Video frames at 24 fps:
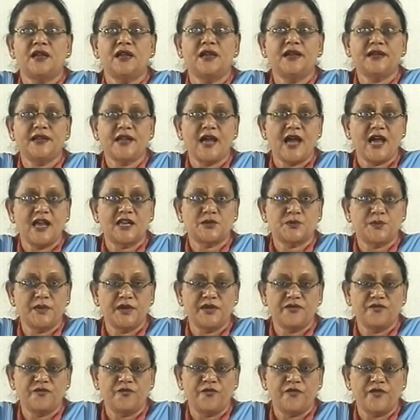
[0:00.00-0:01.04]
it has
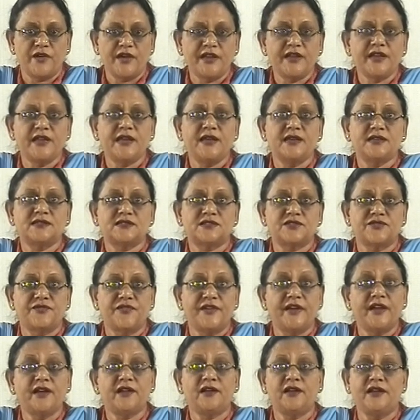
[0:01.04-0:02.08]
been very
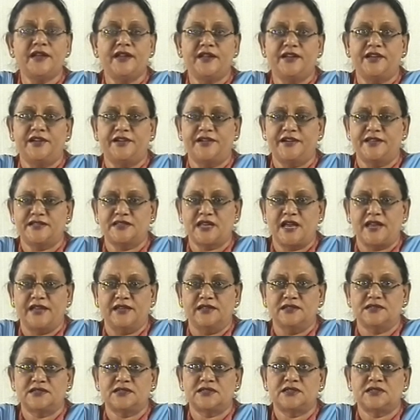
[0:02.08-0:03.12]
severely
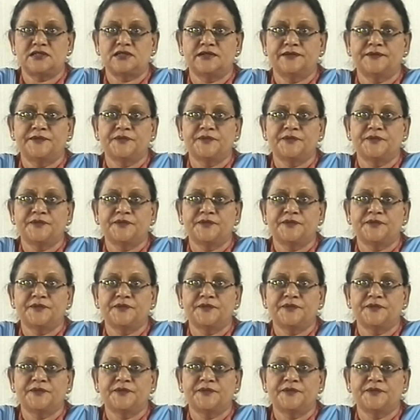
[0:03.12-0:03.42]
criticized.